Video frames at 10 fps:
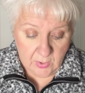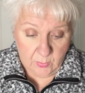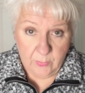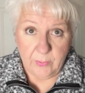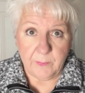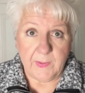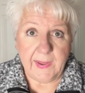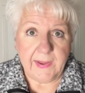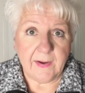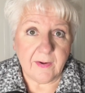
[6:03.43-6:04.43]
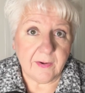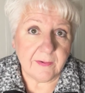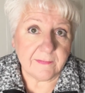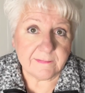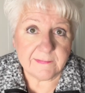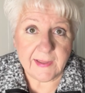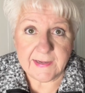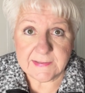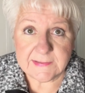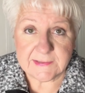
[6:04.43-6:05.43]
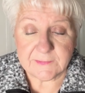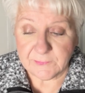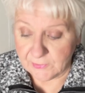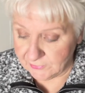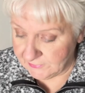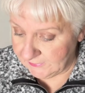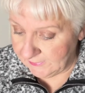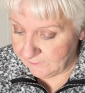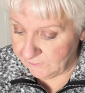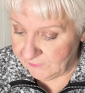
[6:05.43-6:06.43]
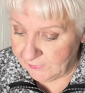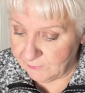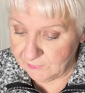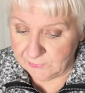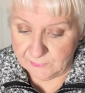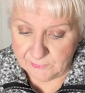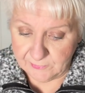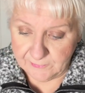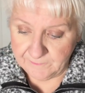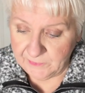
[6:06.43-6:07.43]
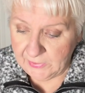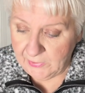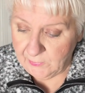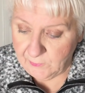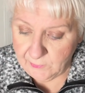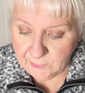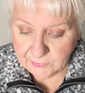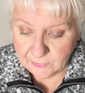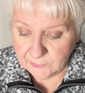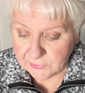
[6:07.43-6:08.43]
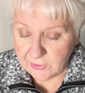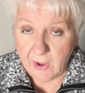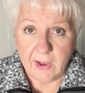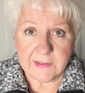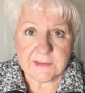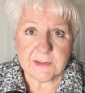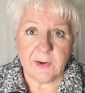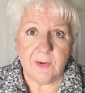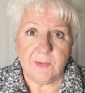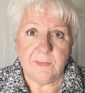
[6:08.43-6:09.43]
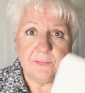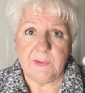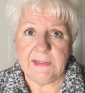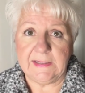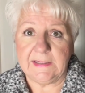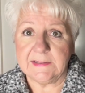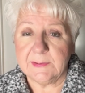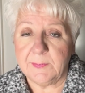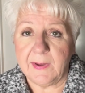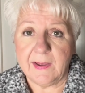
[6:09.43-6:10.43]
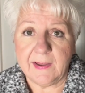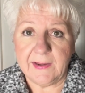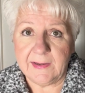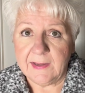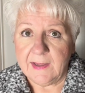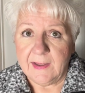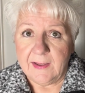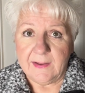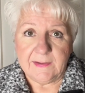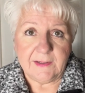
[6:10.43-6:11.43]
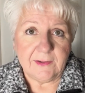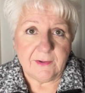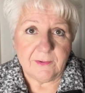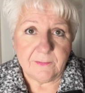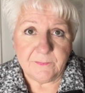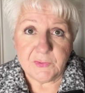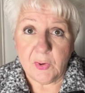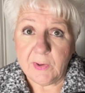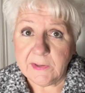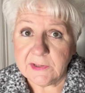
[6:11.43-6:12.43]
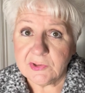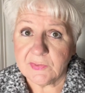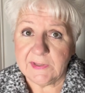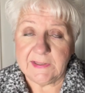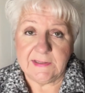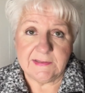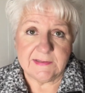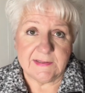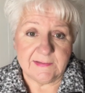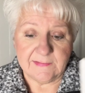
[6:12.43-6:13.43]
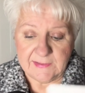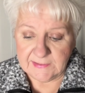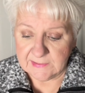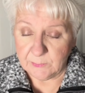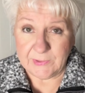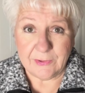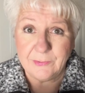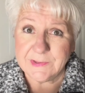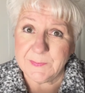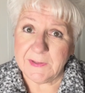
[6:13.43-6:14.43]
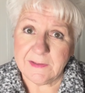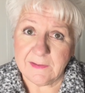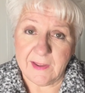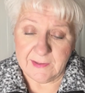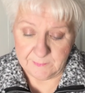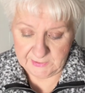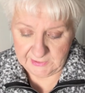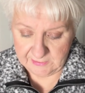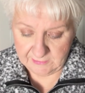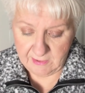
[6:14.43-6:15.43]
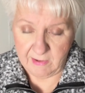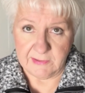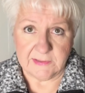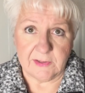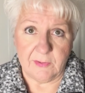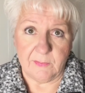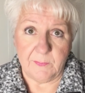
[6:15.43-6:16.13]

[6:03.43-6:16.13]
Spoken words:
or pay our license for our DMV renewal or go to Costco if we need to buy, you know, toiletries and things. We don't spend a lot of money at Costco,